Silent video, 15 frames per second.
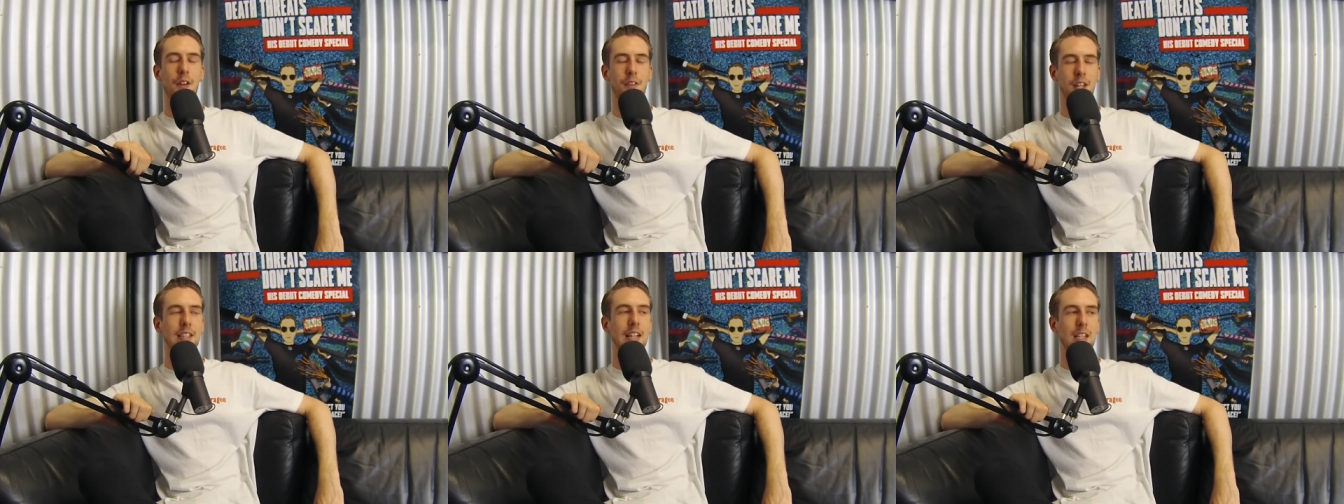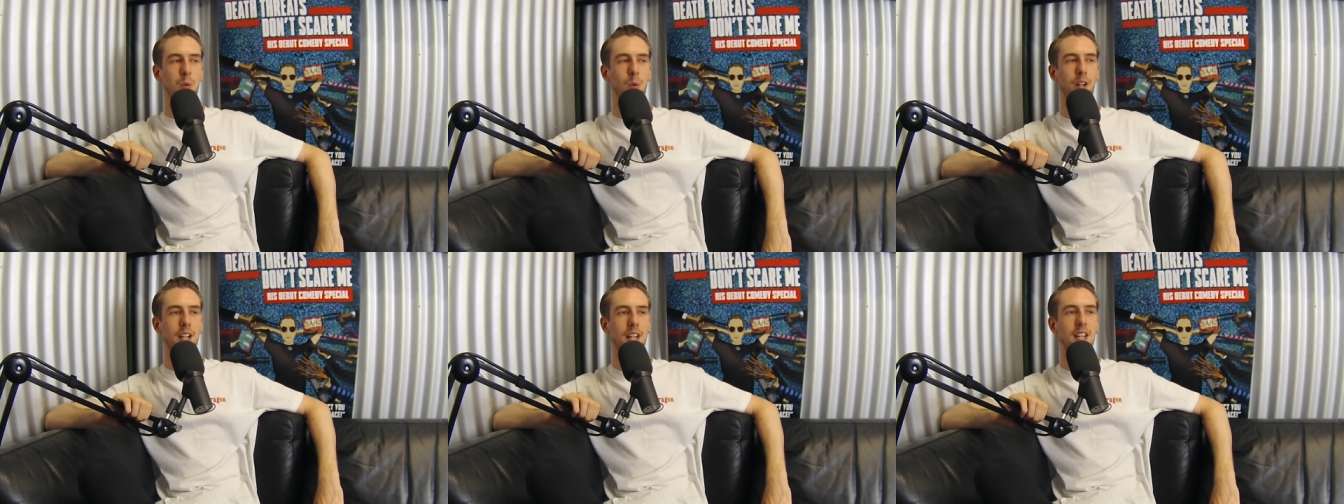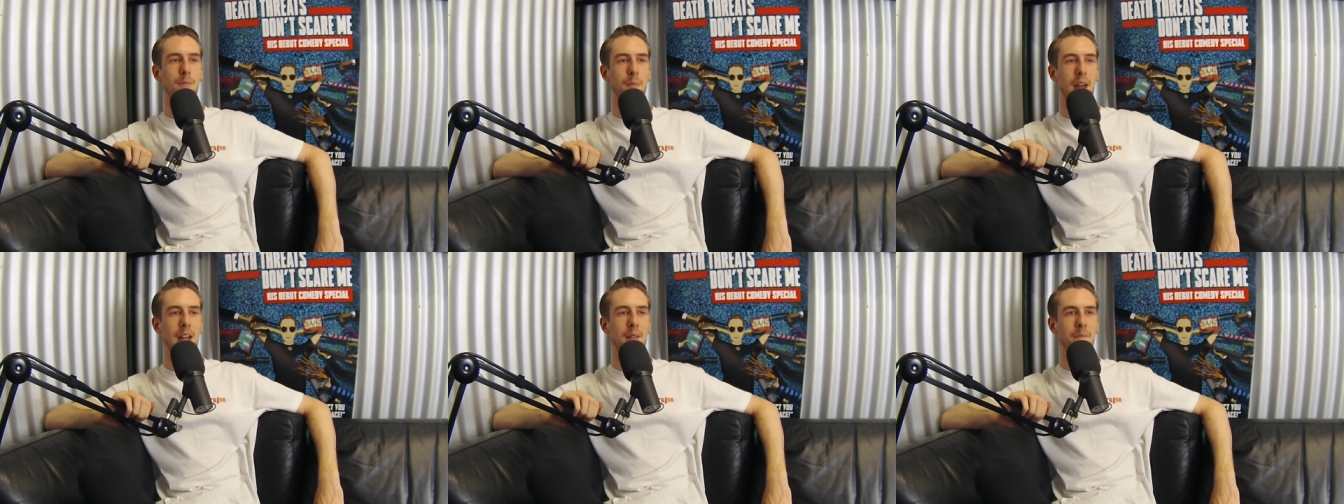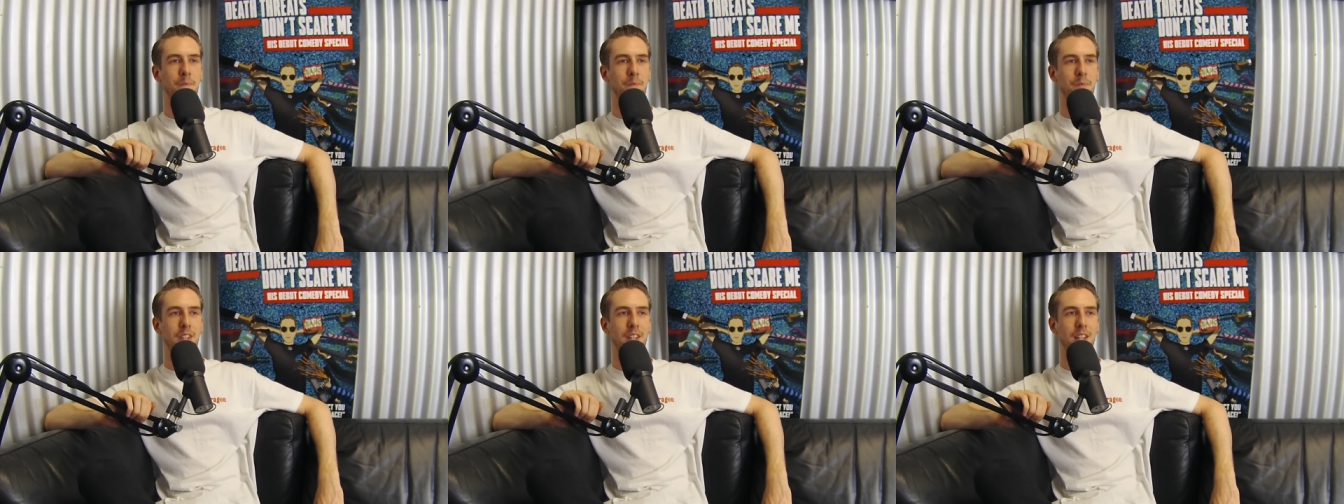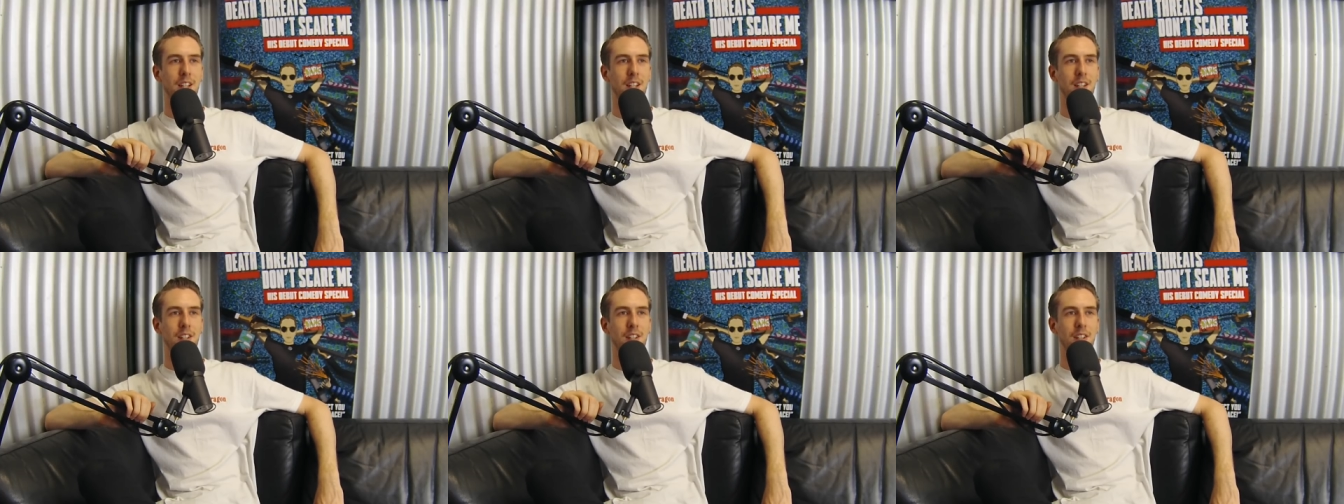I think that's what it is, man.
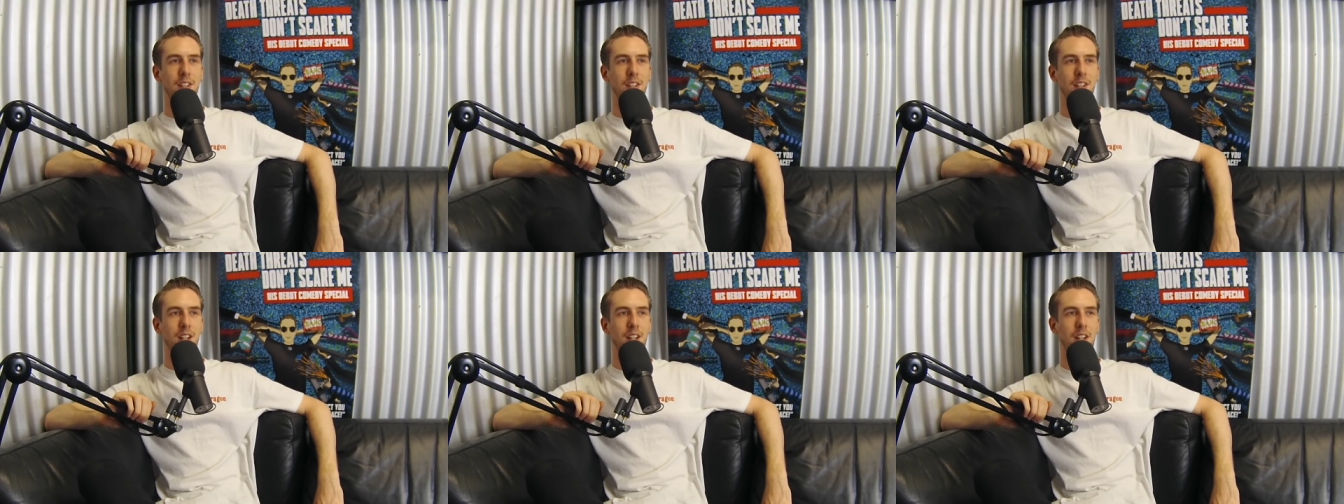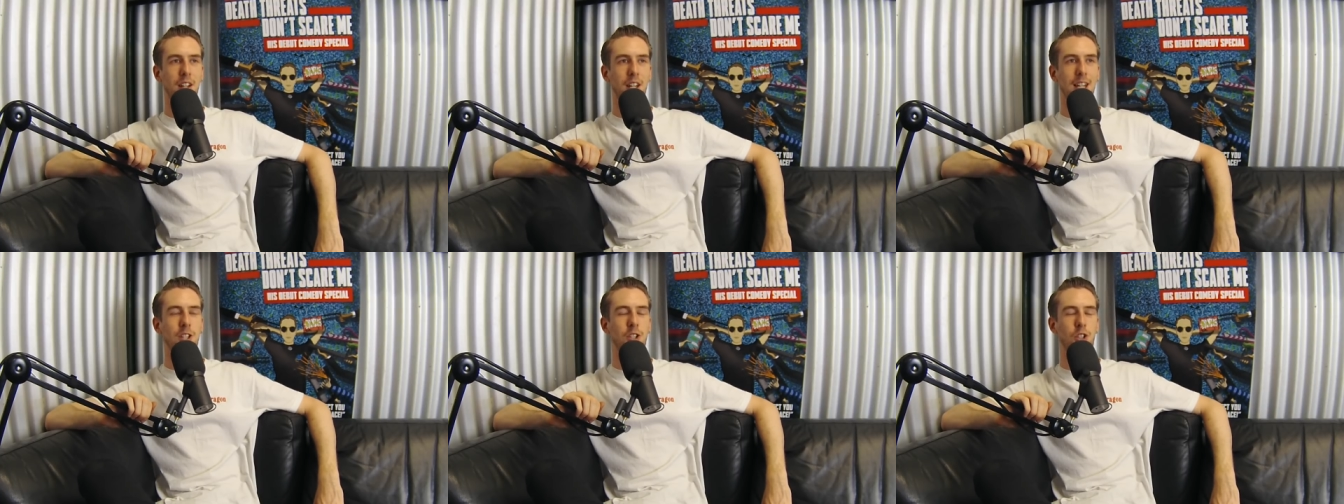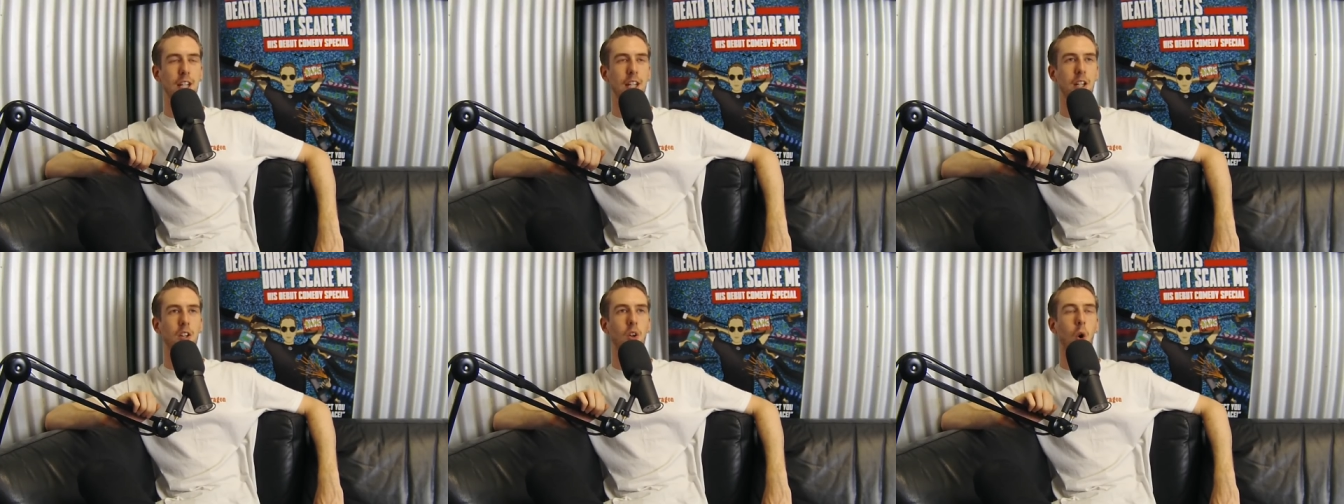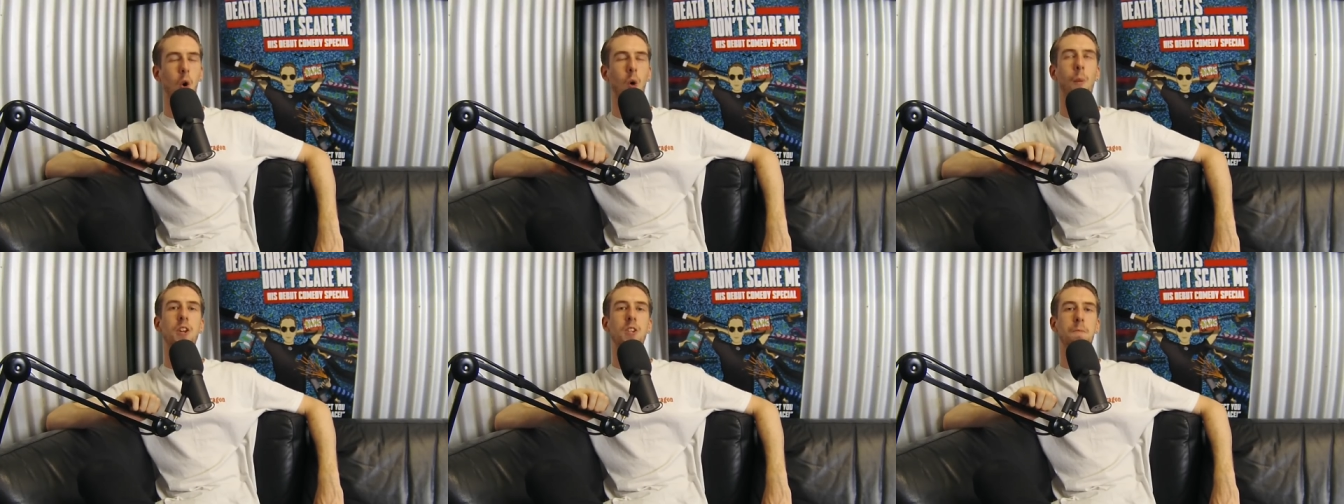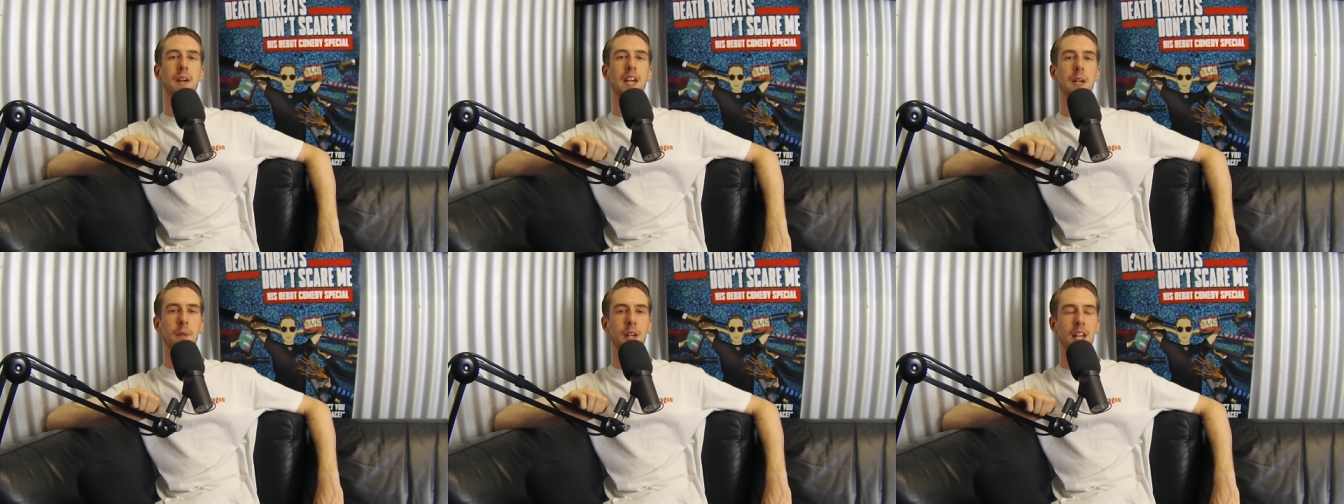Is she could almost
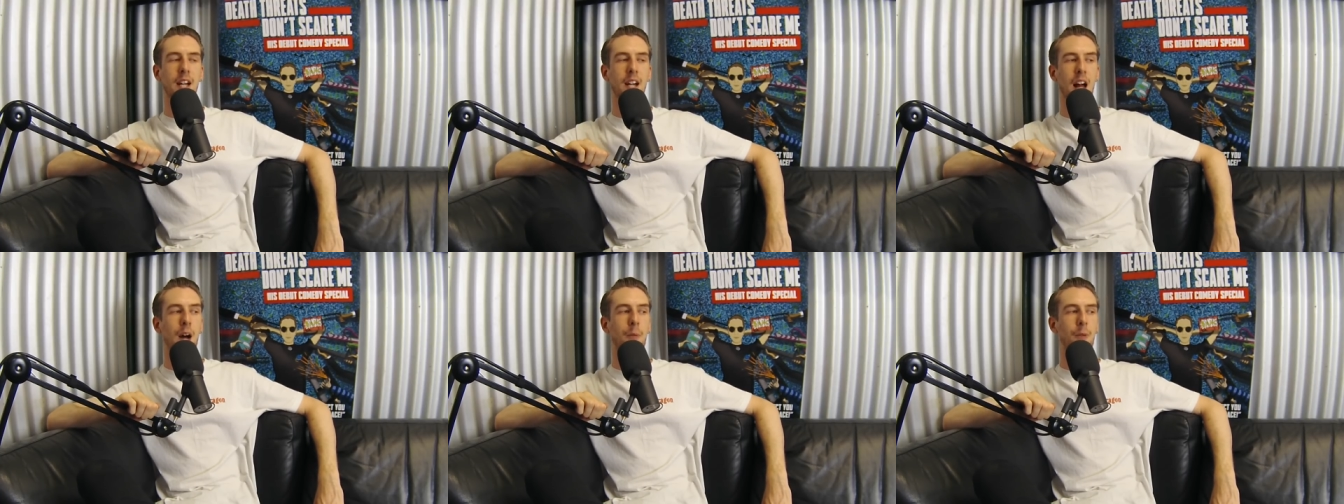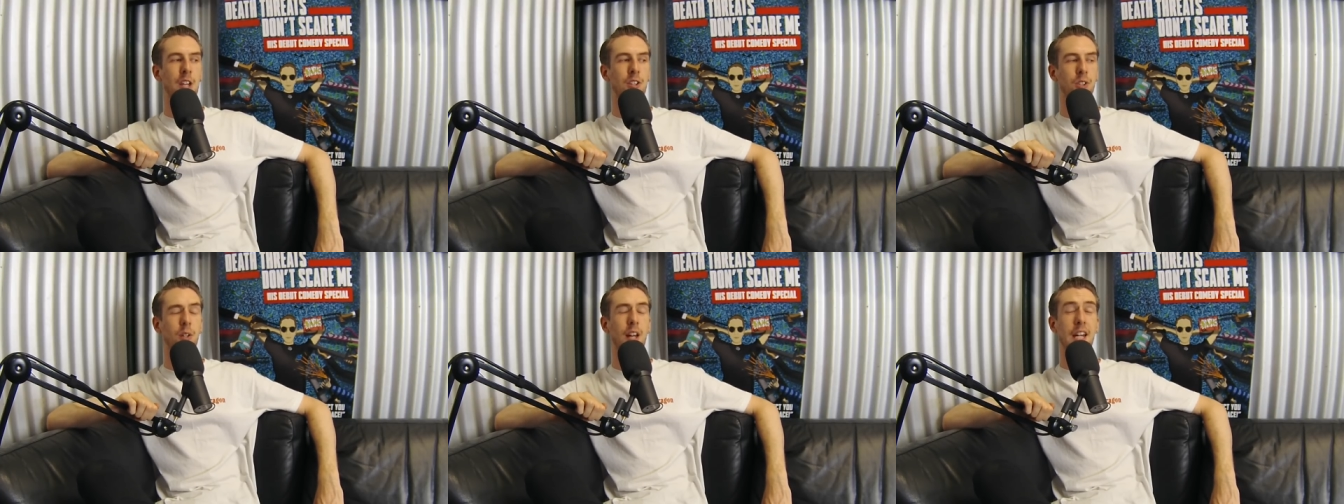beat me in an arm wrestle,